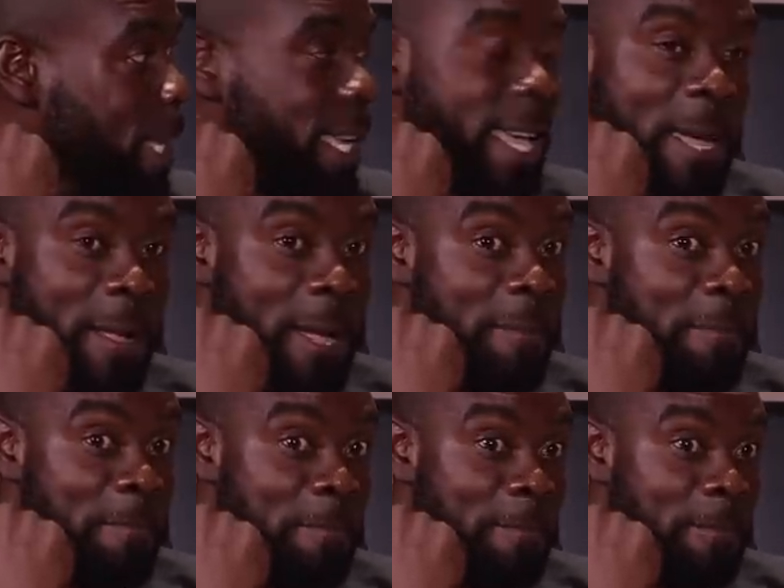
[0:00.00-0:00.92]
yeah,
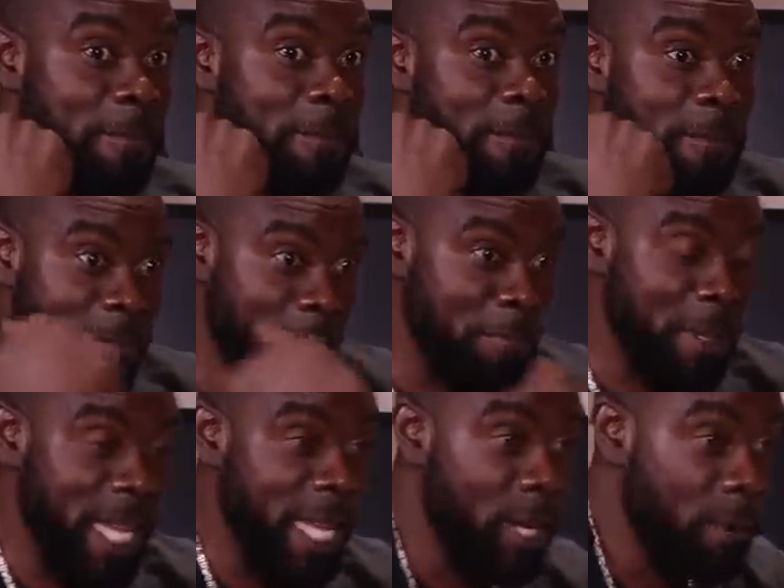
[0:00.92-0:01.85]
and
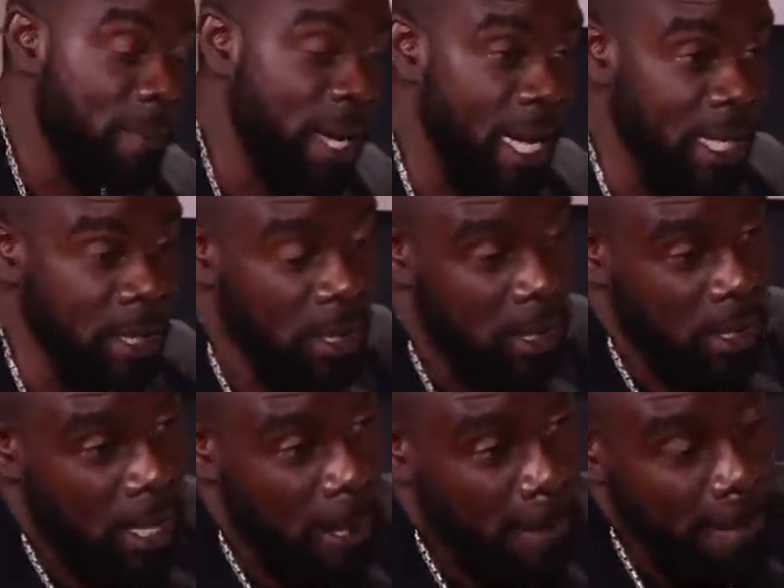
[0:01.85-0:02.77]
me end up at
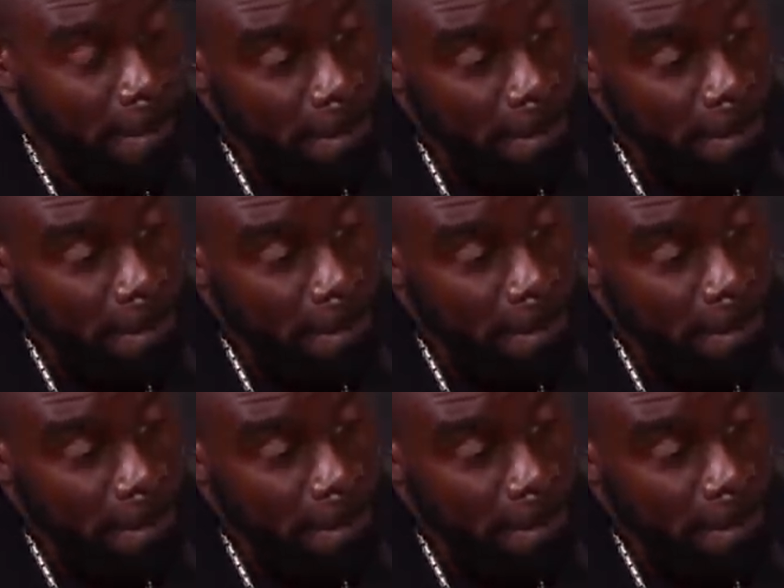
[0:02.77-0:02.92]
Antigua